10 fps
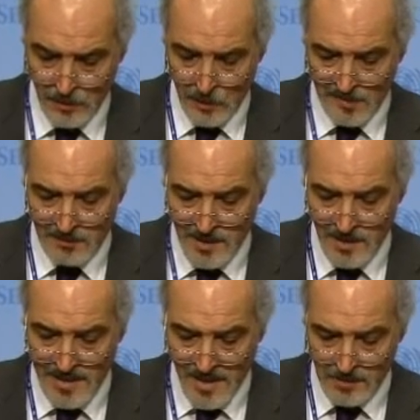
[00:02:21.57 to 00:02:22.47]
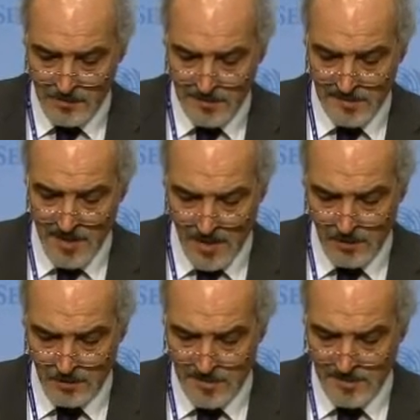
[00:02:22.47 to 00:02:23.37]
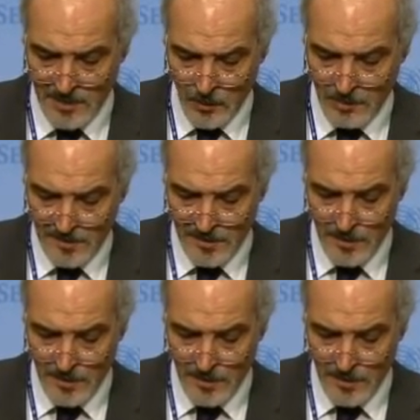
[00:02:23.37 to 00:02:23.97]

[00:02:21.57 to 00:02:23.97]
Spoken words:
to smuggle arms and weapons,